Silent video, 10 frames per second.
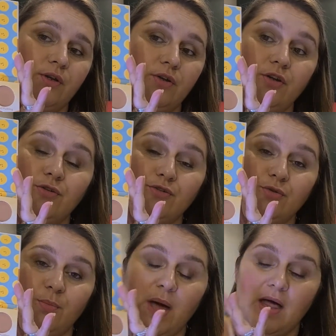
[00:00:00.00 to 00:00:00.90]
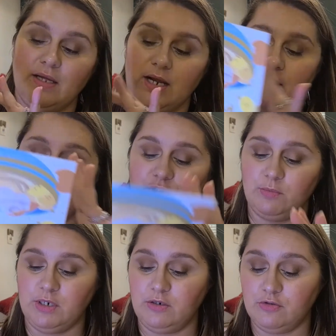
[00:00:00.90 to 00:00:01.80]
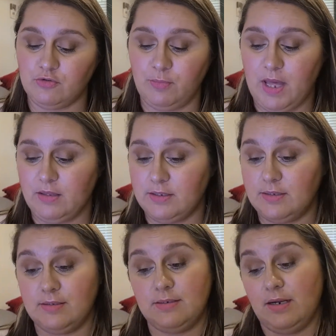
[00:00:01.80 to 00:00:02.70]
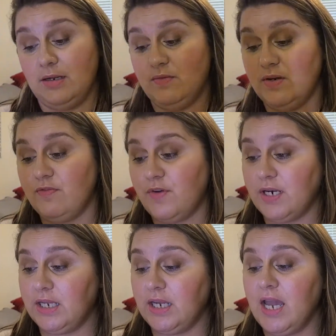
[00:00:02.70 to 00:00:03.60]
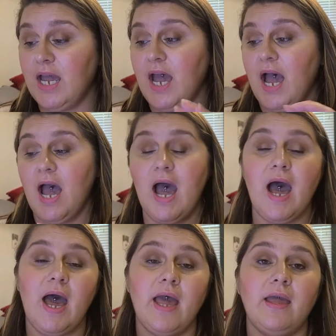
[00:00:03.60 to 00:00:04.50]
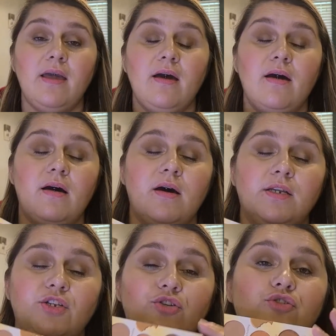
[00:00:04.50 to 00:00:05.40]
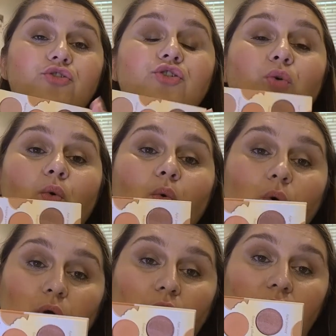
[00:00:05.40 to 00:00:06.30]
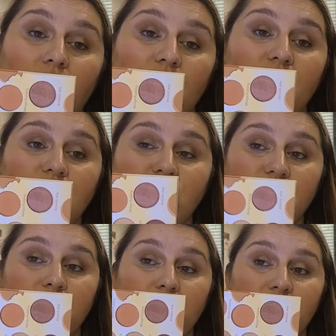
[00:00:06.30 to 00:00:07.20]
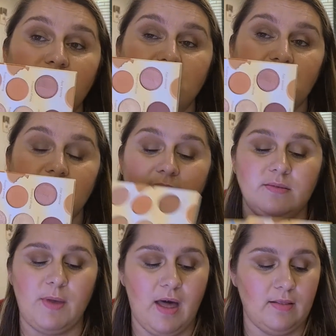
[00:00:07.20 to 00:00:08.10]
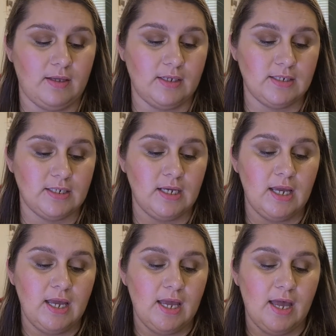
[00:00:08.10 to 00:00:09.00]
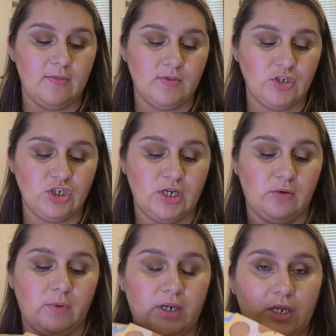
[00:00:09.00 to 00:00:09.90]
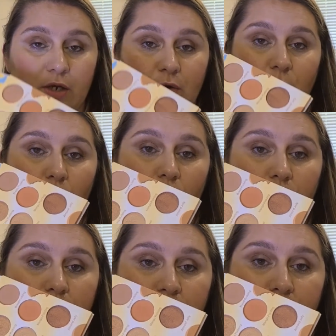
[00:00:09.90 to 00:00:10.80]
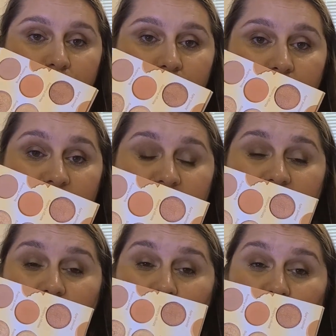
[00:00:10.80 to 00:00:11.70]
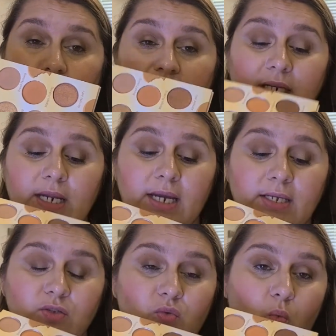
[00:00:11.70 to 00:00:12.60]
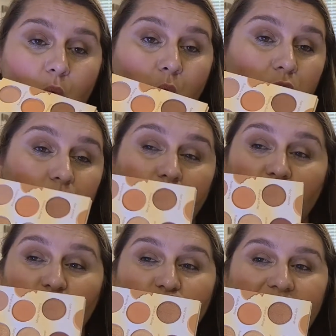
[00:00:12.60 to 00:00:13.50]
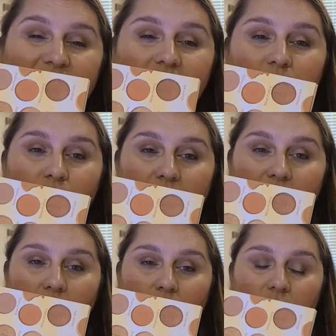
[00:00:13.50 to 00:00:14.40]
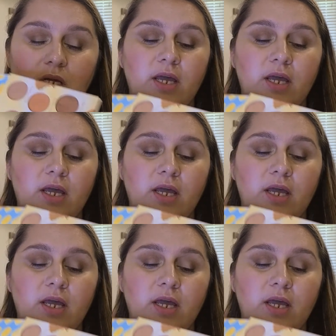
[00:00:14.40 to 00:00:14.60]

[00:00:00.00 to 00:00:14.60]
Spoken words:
neutral palette. I have so many neutral palettes, it's not even funny. I adore the shimmers in this palette. And this shade right here, Warm Cocoa, it's this really nice, warm, reddy brown